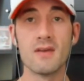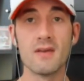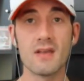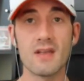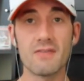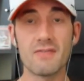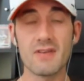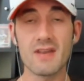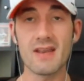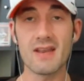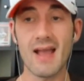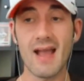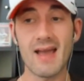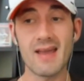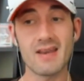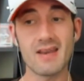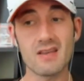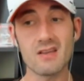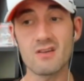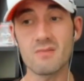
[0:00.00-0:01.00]
If you need to
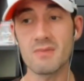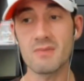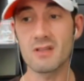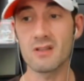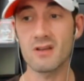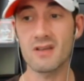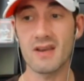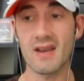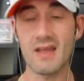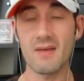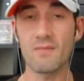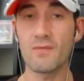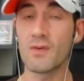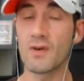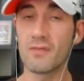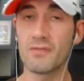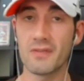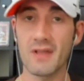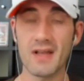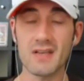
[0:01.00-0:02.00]
add in, you could be looking at him for
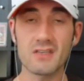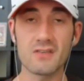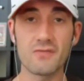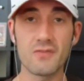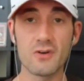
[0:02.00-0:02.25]
a flex if